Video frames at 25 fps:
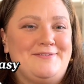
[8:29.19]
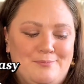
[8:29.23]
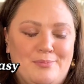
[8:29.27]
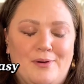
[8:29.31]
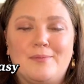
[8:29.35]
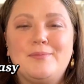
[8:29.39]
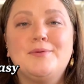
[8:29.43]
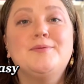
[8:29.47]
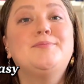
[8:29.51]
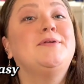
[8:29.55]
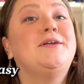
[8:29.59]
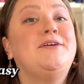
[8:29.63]

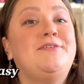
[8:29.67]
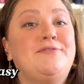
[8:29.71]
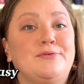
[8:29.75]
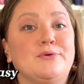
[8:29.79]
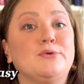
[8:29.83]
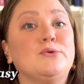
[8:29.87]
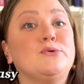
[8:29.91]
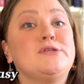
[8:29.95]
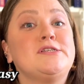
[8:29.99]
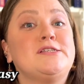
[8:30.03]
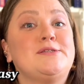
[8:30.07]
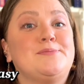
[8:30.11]
Probably
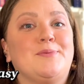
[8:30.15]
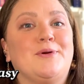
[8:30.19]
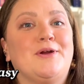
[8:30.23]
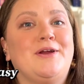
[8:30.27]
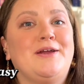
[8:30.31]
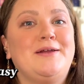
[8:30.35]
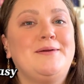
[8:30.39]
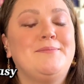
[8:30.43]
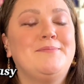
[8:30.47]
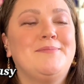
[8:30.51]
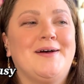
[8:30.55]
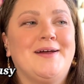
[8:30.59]
fool's
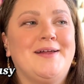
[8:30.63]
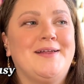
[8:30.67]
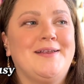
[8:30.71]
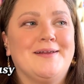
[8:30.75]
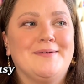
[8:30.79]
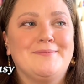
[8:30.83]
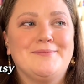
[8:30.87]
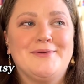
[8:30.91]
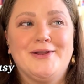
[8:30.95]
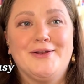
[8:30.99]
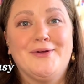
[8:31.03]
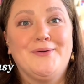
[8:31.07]
spring, but
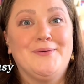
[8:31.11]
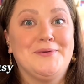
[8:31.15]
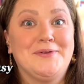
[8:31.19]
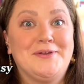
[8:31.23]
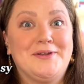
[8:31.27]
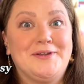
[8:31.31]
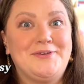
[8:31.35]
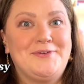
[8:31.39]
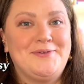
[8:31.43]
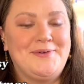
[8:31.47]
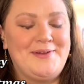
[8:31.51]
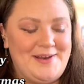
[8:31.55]
I'm going to hold
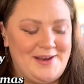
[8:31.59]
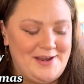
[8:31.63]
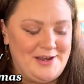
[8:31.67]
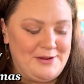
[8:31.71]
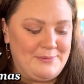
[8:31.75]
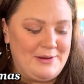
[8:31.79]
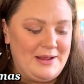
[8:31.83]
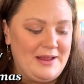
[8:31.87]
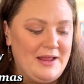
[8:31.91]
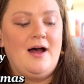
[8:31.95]
on to it anyway.